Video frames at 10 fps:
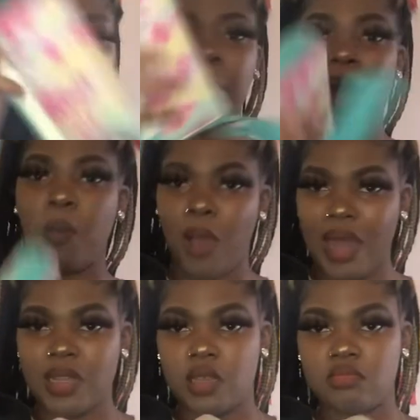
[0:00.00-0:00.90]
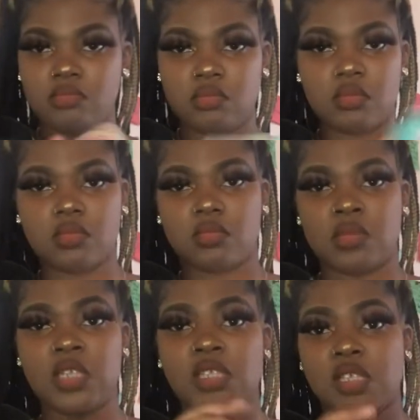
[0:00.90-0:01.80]
My wallet.
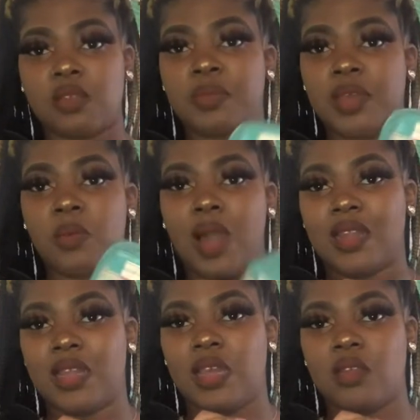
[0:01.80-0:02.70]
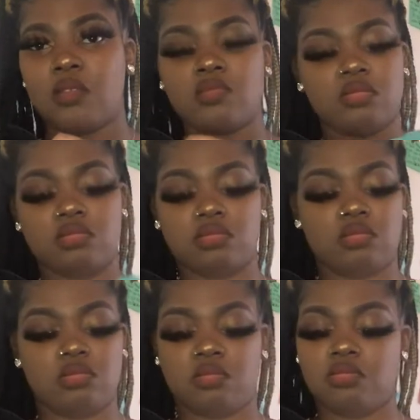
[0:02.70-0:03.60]
This is a big wallet, ain't it?
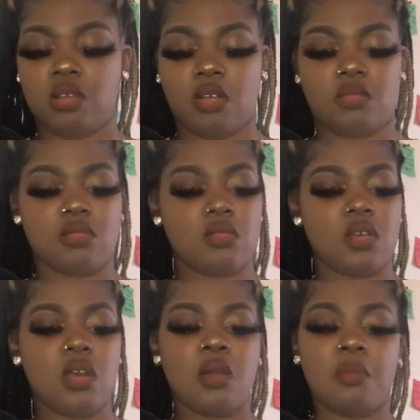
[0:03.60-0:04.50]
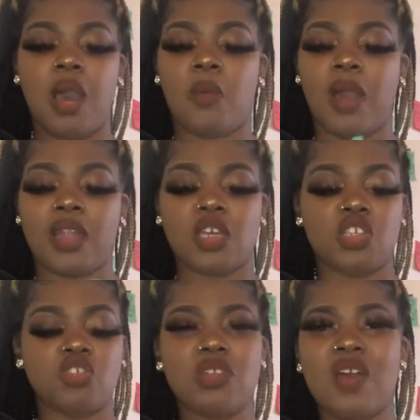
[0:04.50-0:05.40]
Bro. My wallet, because
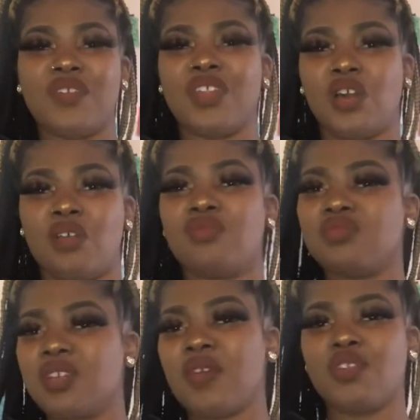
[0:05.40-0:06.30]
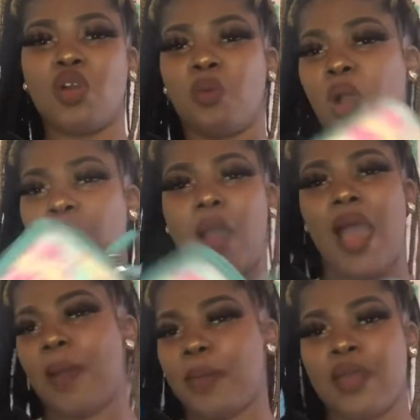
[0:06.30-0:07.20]
you never know. You never know what will
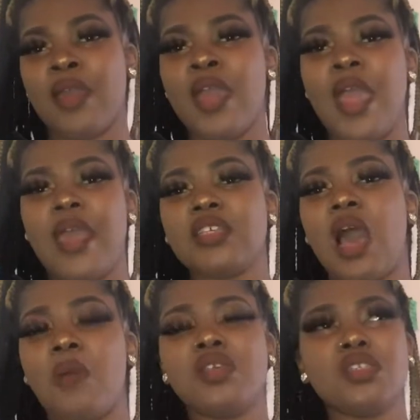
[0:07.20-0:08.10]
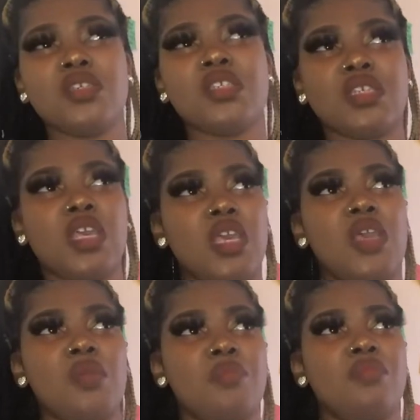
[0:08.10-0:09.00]
happen. It's always good to
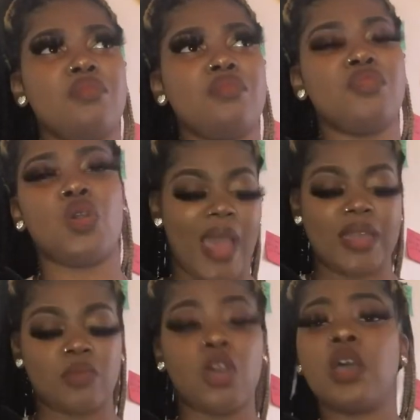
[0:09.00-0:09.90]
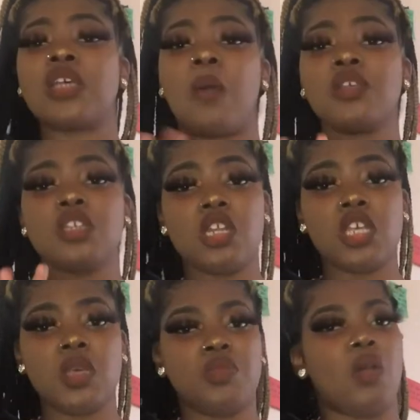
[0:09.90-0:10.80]
keep your ID. Well, it's always good to
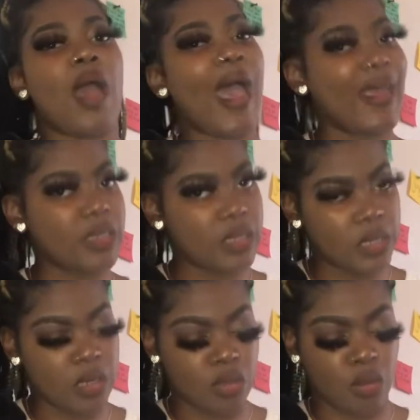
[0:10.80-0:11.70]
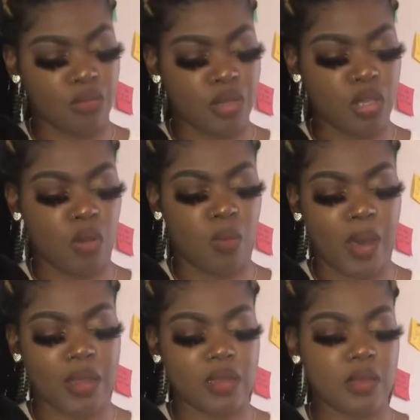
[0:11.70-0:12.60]
keep your ID in your
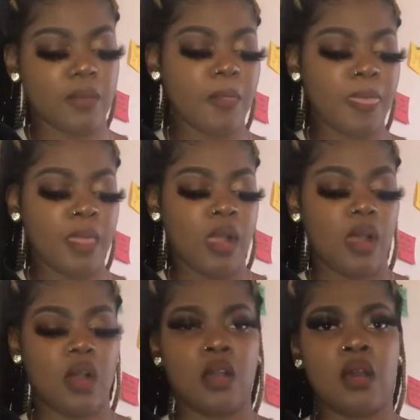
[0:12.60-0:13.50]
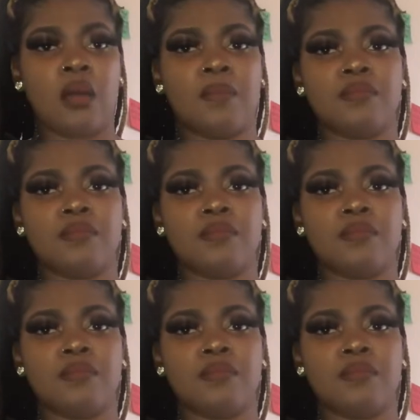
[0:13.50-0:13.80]
wallet. You